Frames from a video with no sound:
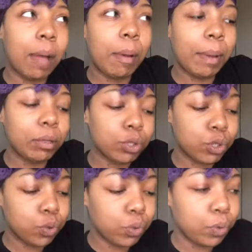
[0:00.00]
I'm about
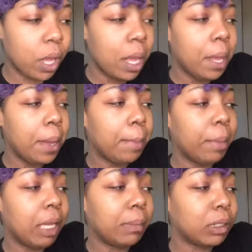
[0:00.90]
to
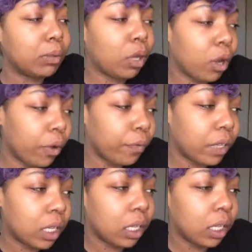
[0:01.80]
make me some
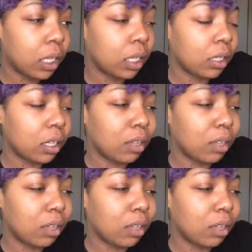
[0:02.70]
coffee